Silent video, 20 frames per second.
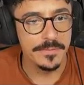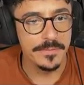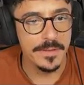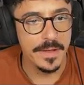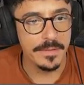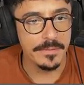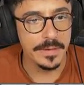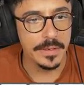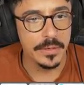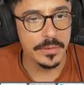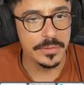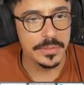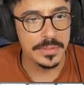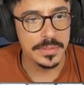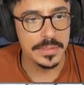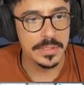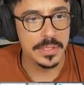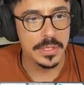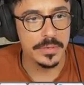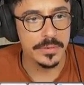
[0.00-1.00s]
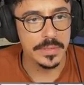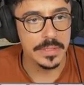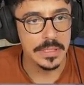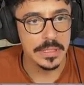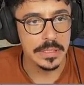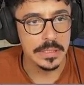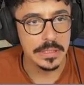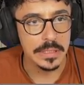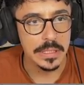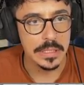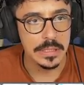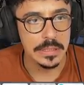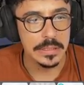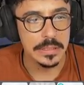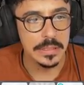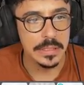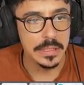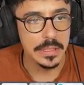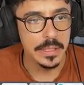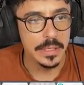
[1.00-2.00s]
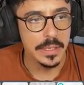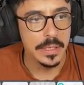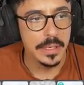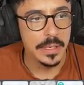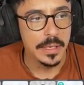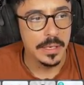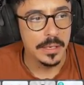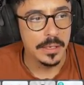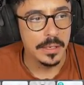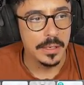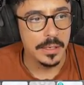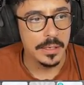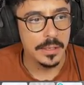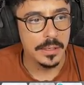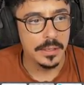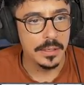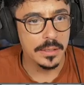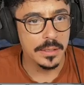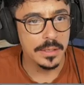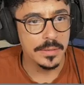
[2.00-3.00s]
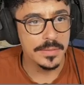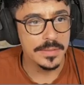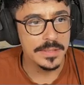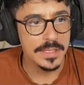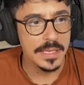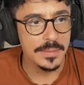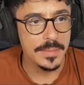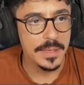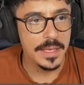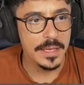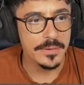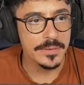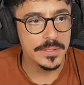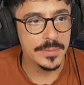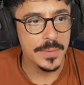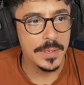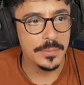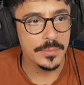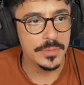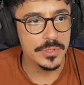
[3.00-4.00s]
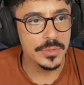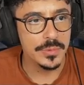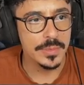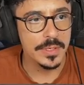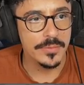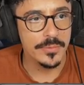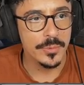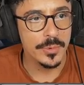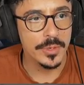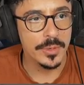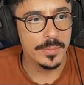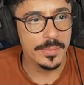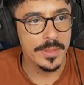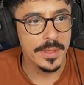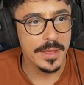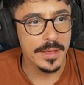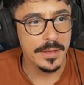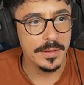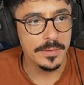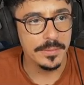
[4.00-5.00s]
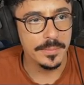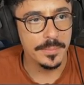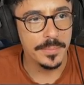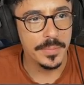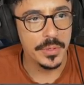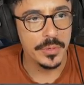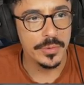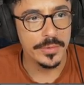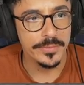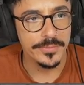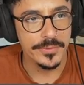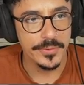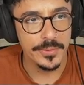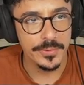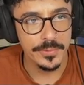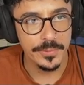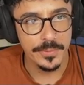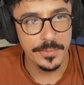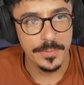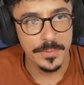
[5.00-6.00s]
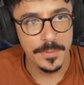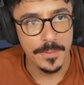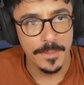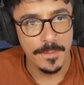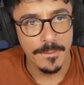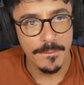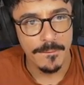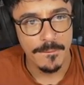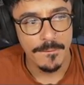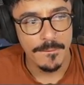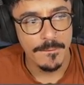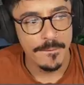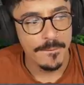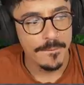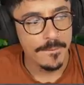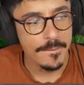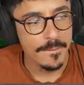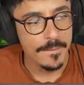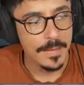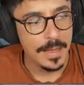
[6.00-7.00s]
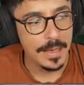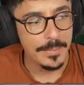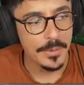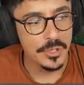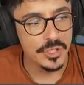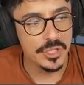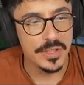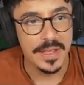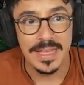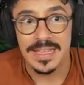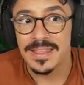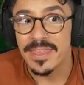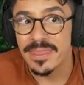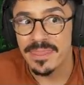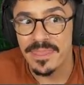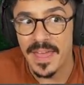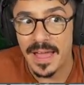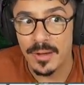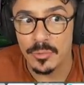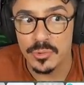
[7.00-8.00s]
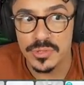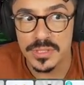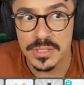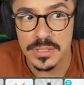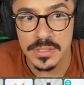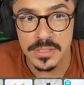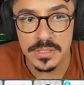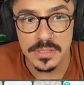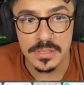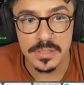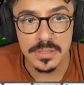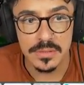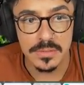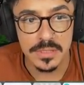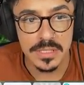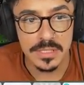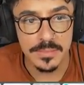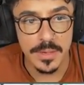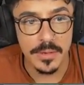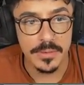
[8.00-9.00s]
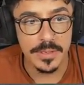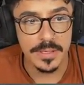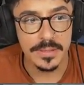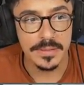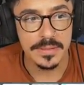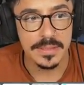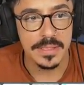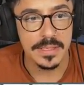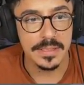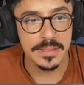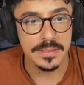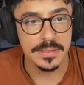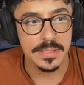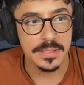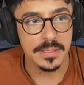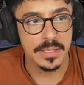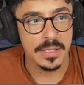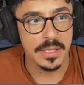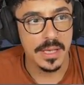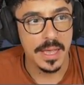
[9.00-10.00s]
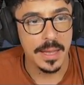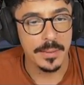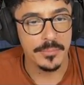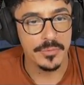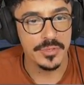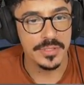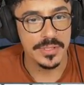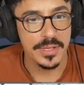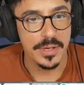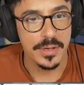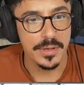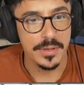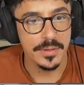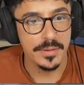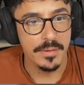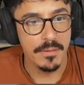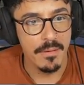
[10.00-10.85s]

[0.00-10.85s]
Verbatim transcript: Very hot on security indeed. Uh, and the same here as well. We'll do another one up there. Beautiful. How much they? Thousand simoleons these cameras are.